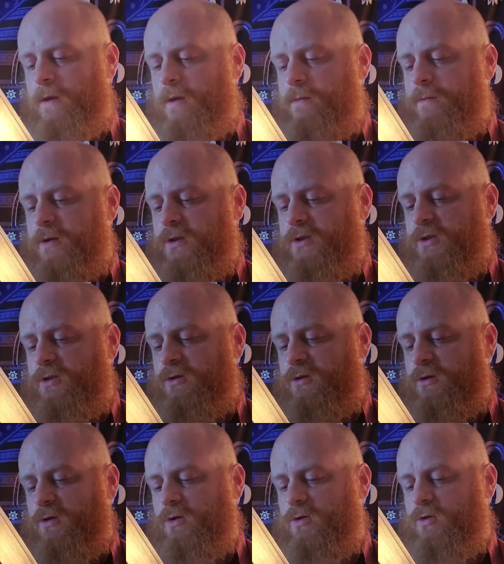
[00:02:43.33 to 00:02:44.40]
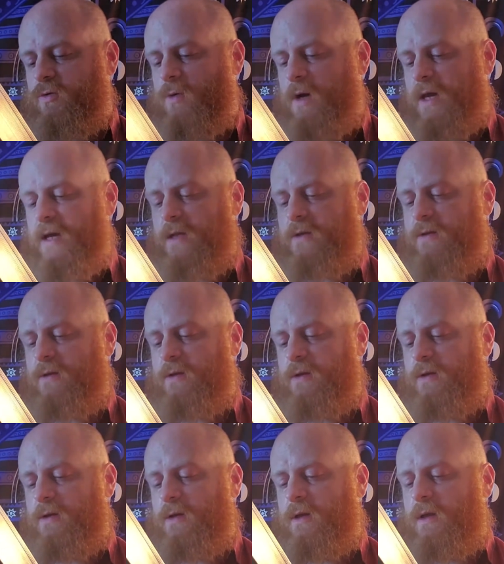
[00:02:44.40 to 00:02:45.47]
but stood quiet
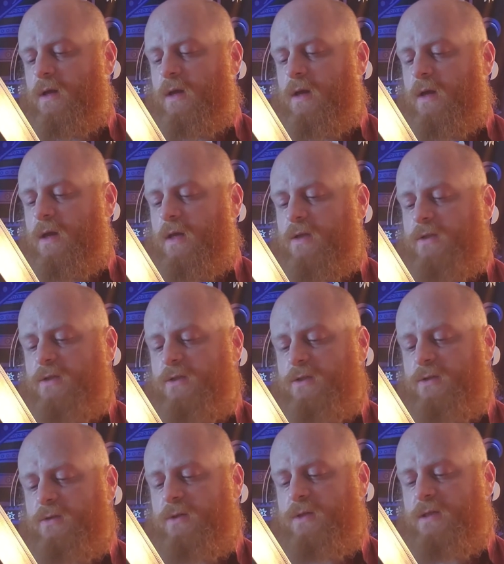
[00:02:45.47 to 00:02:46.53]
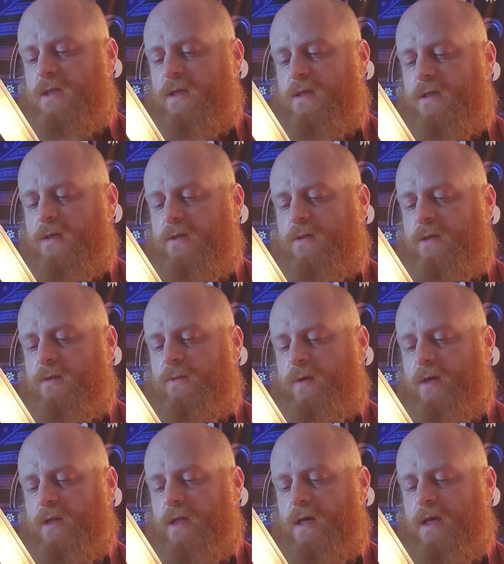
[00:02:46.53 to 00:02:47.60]
as soon as I clearly
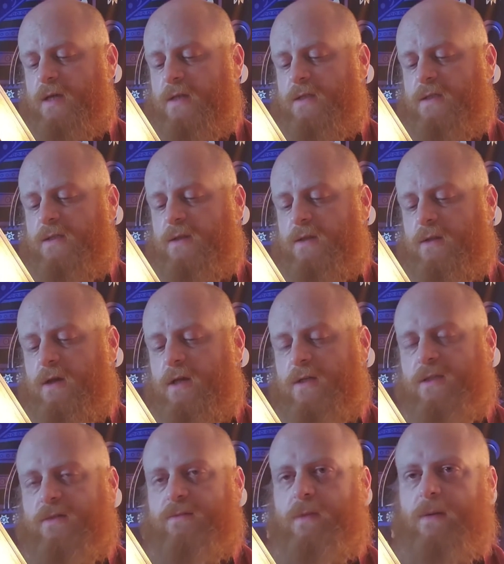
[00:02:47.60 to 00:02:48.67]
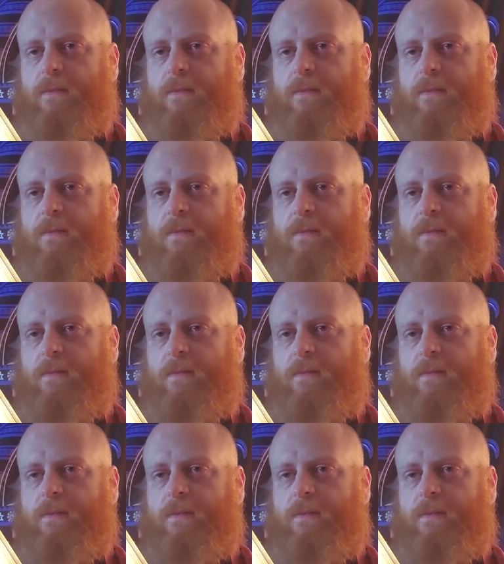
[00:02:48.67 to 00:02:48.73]
realized the loss of my